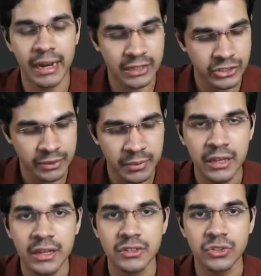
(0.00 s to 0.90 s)
manager.
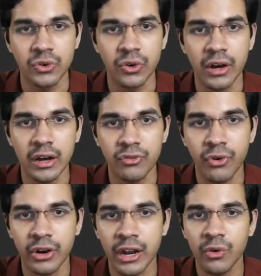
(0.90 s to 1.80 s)
So
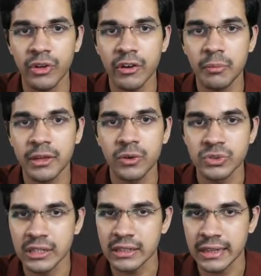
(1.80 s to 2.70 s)
for now we will be
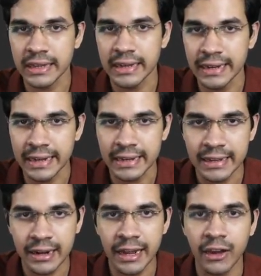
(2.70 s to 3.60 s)
using the
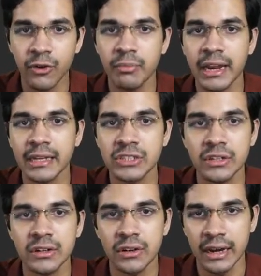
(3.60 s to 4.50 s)
linear layout
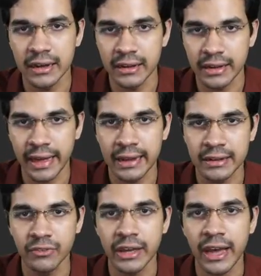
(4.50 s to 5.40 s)
manager,
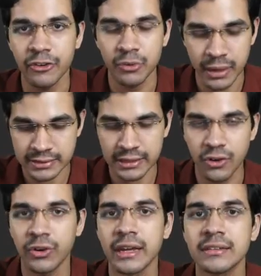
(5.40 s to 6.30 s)
and we have to pass a
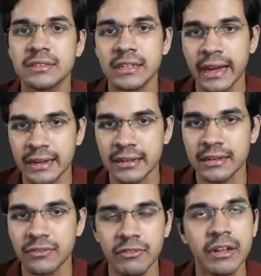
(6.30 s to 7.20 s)
context, and
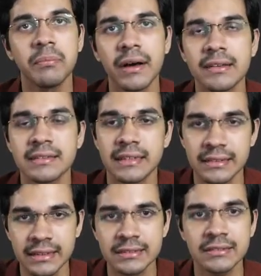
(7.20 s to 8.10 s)
we will pass
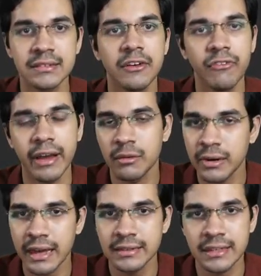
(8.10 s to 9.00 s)
this
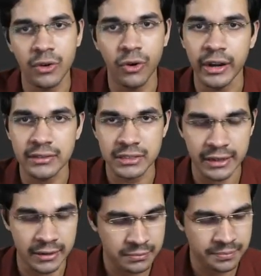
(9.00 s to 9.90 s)
variable as the context here.